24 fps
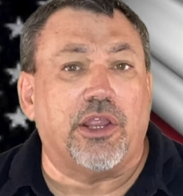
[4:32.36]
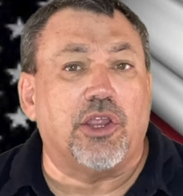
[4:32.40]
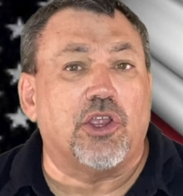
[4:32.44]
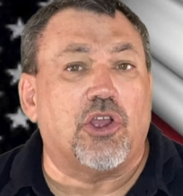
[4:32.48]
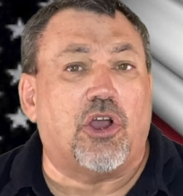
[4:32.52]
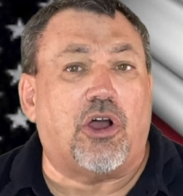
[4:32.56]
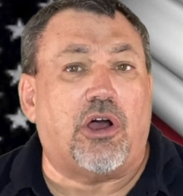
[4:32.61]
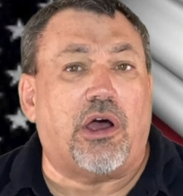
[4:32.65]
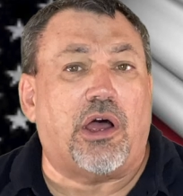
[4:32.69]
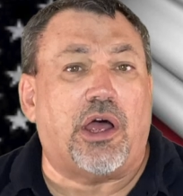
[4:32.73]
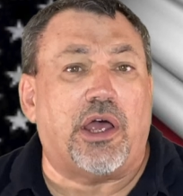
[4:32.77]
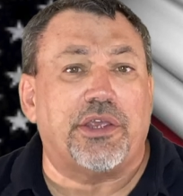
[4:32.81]

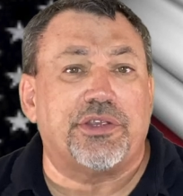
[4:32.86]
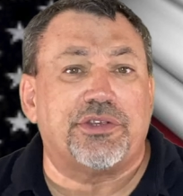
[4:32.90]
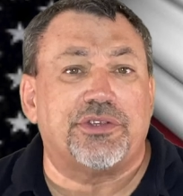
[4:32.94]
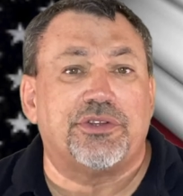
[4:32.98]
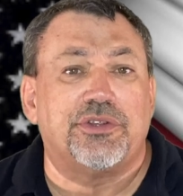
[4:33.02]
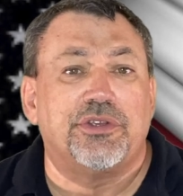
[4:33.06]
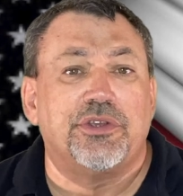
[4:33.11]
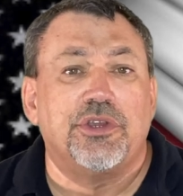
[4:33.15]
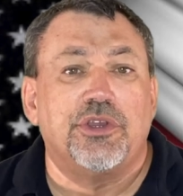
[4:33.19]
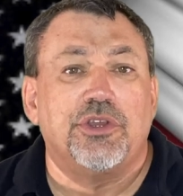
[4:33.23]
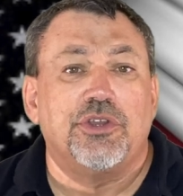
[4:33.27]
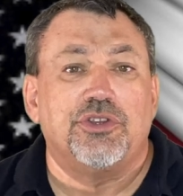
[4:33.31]
cost
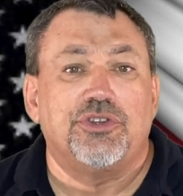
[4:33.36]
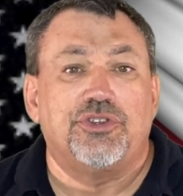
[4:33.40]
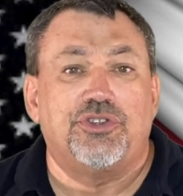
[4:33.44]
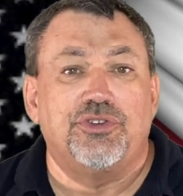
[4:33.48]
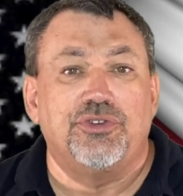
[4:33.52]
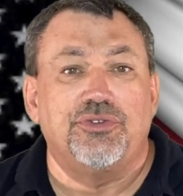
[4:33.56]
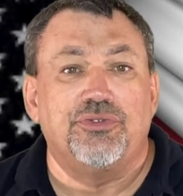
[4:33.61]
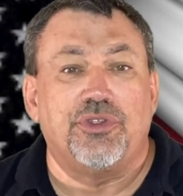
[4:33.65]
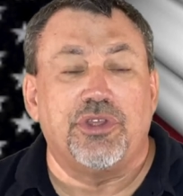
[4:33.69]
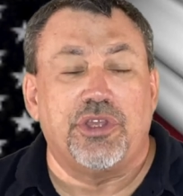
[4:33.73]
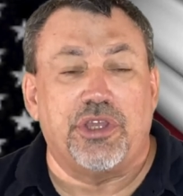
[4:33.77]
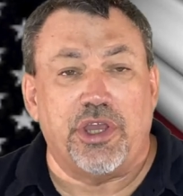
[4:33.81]

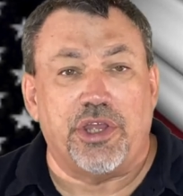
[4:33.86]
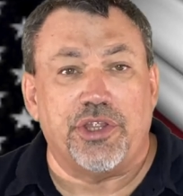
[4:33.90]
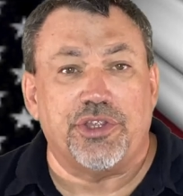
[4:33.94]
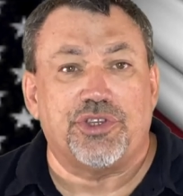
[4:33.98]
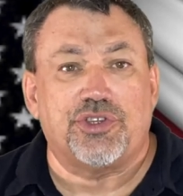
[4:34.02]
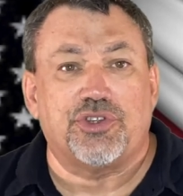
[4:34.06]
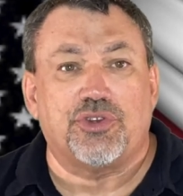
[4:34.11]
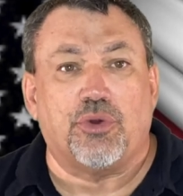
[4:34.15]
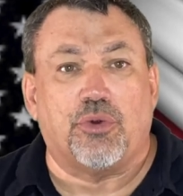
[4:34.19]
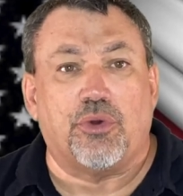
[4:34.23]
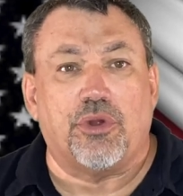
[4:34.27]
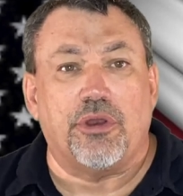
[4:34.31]
to the gun
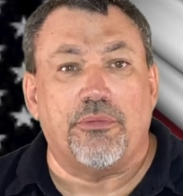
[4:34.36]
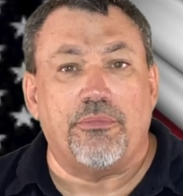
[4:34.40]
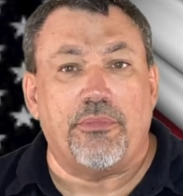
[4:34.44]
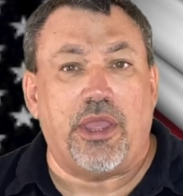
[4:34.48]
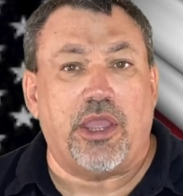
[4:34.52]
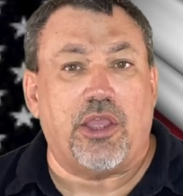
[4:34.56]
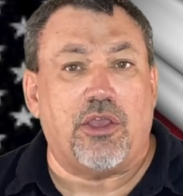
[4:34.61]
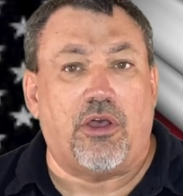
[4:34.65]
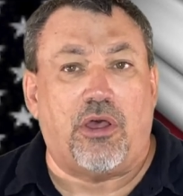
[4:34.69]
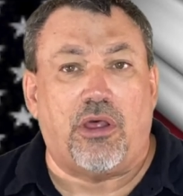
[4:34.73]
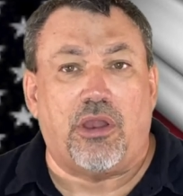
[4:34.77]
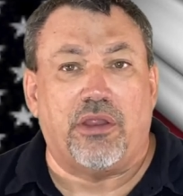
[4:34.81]
store to
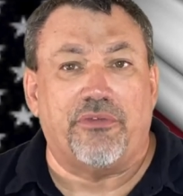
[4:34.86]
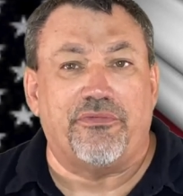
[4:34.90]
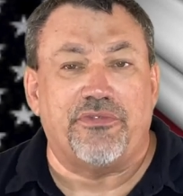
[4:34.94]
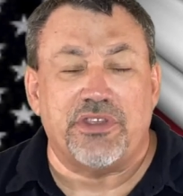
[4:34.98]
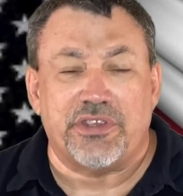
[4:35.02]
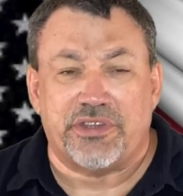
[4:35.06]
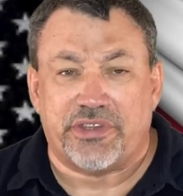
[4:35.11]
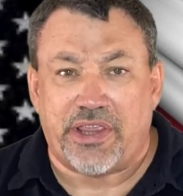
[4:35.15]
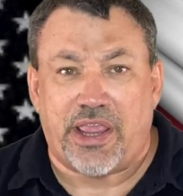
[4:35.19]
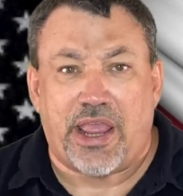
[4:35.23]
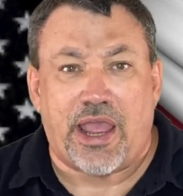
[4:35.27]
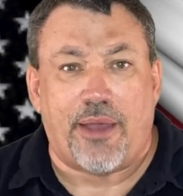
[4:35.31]
make all of
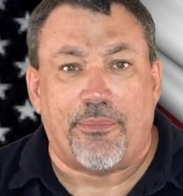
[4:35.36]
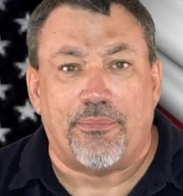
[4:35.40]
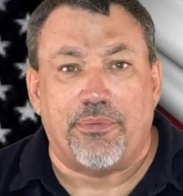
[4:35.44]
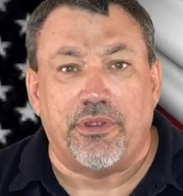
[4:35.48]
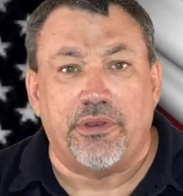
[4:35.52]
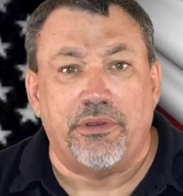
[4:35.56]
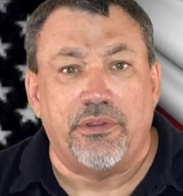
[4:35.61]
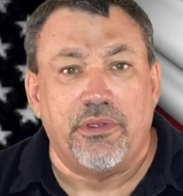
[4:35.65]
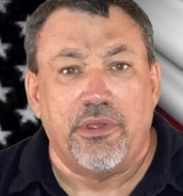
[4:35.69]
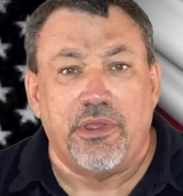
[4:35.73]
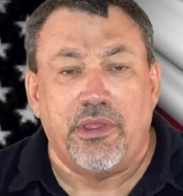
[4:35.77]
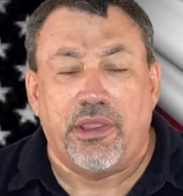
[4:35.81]
this happen,